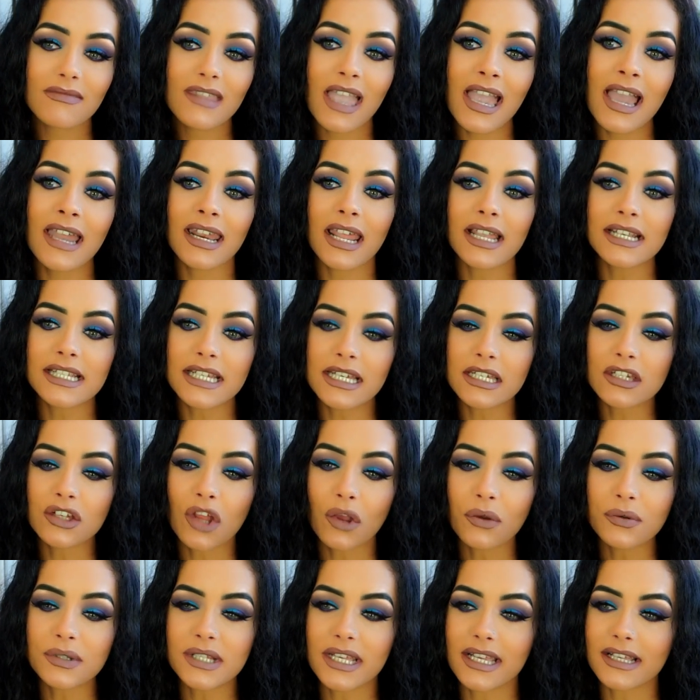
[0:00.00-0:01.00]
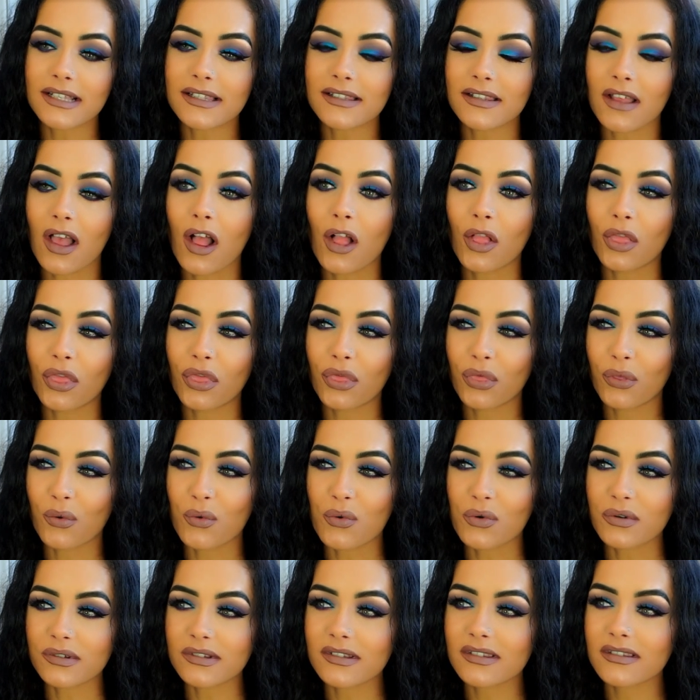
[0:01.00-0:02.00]
And I did notice certain
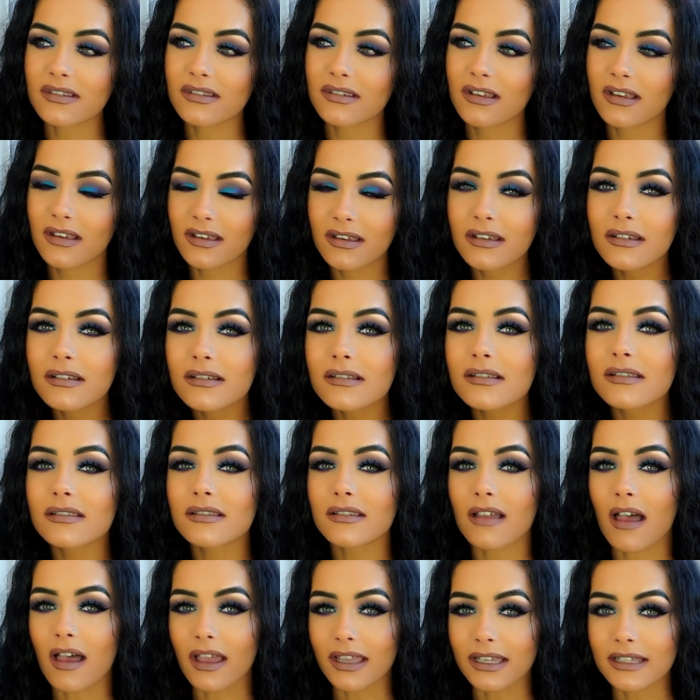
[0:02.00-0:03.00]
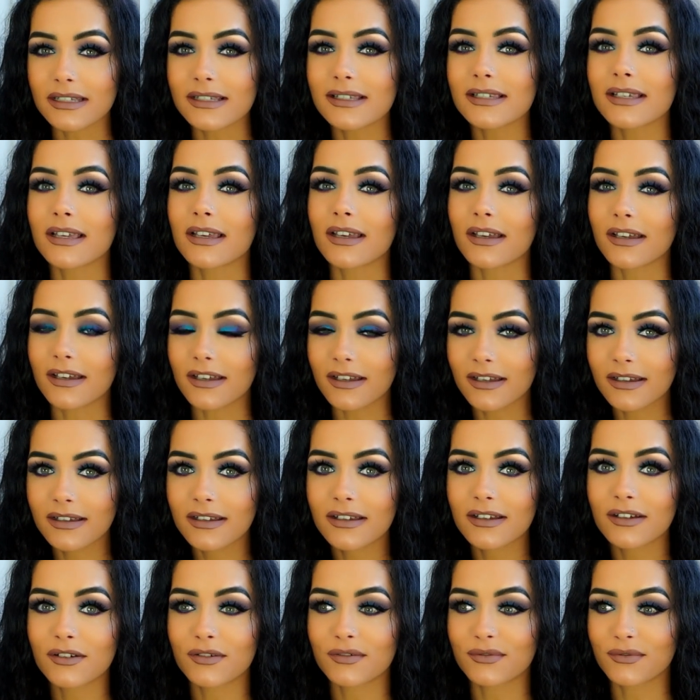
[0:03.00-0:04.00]
thoughts starting to
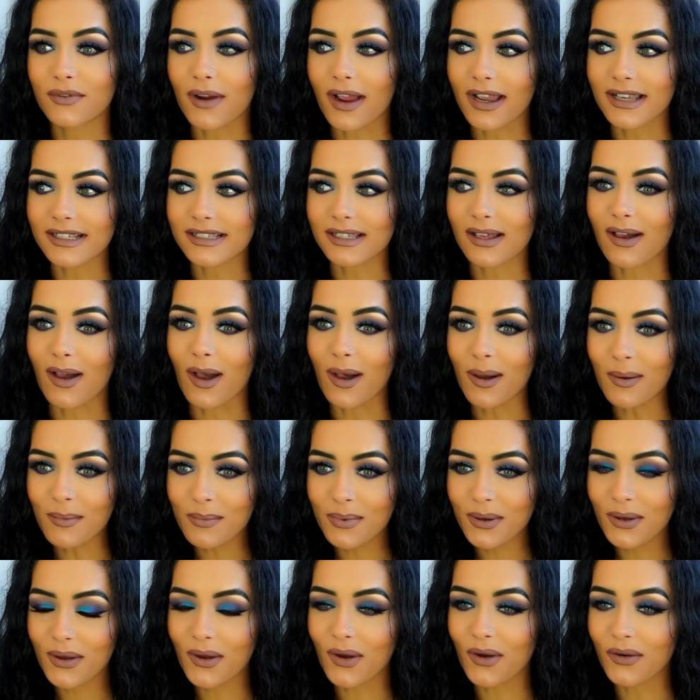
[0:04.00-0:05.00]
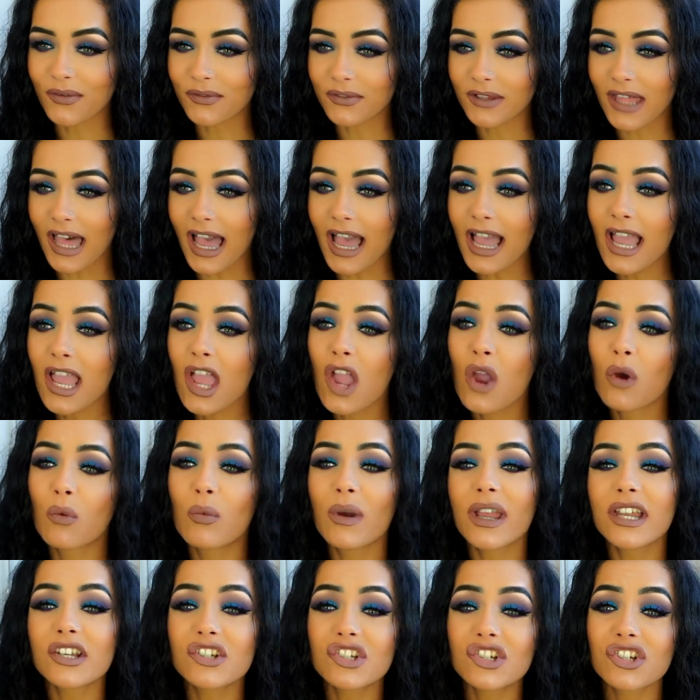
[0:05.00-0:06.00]
rise up of that,
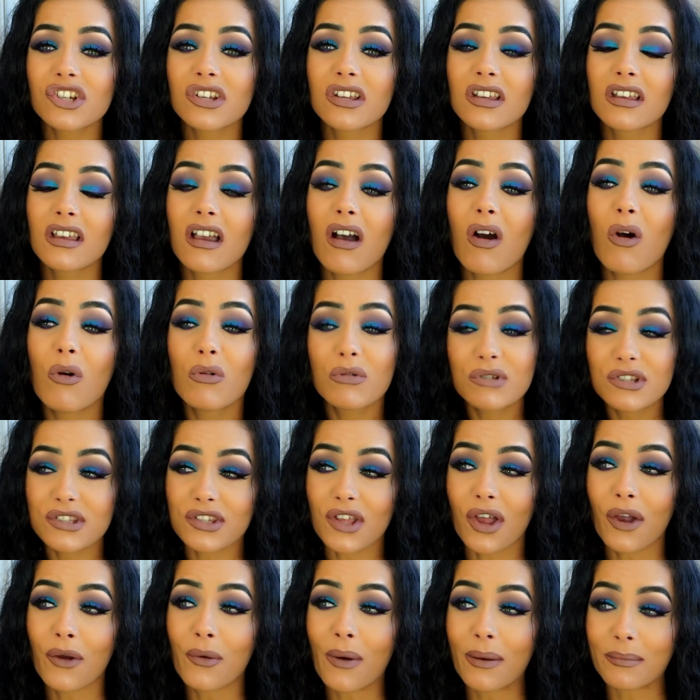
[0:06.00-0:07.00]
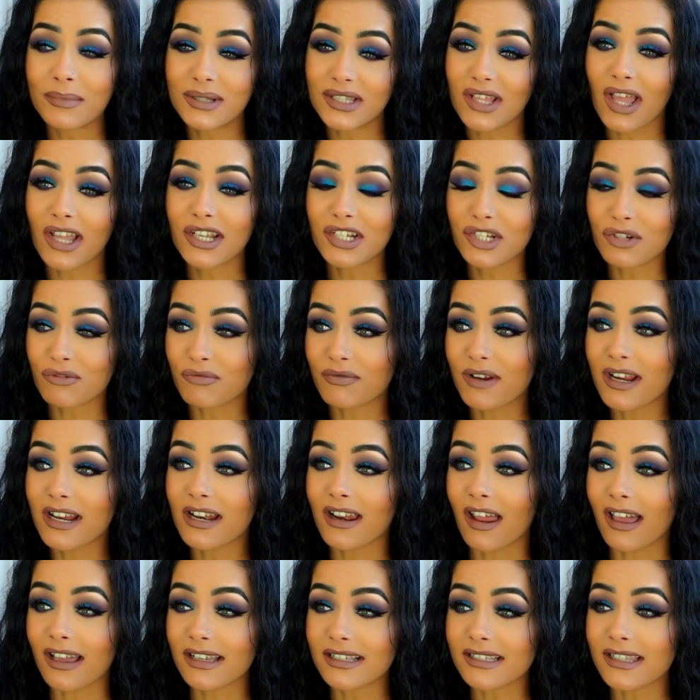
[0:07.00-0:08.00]
which also I'm starting to
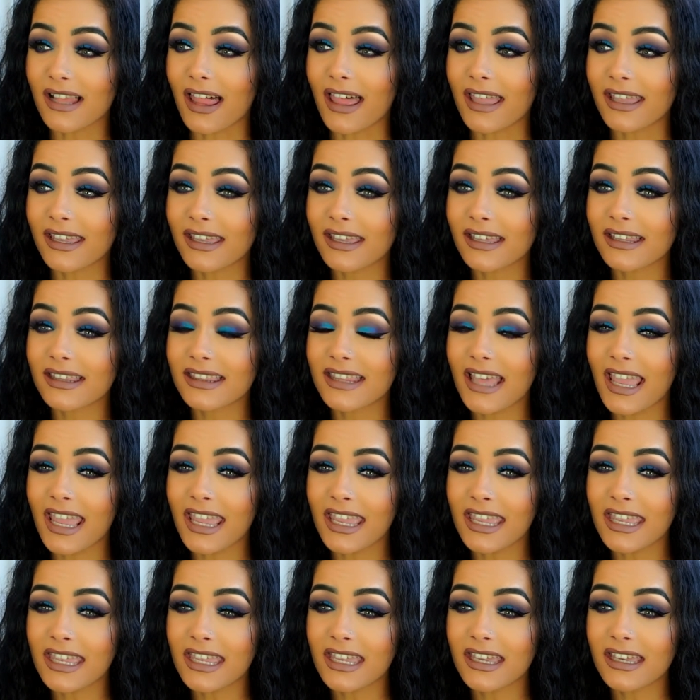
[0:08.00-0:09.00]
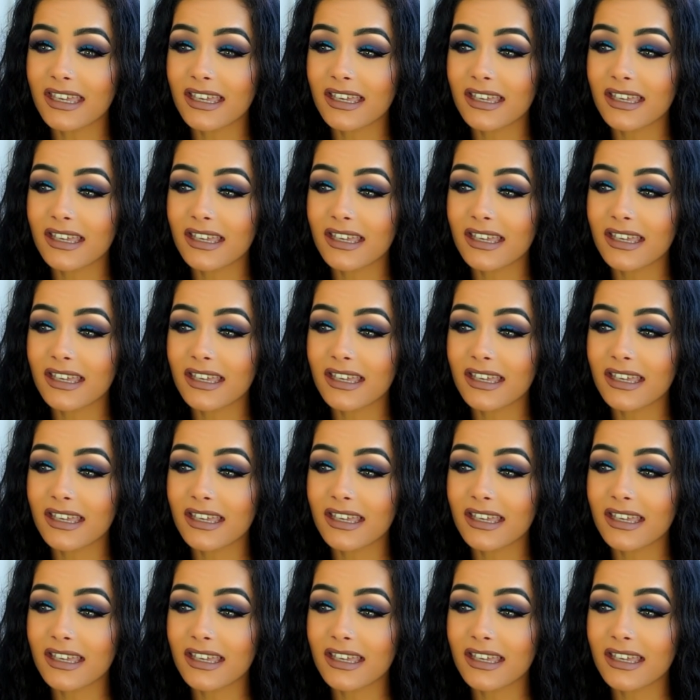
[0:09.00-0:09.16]
realize like they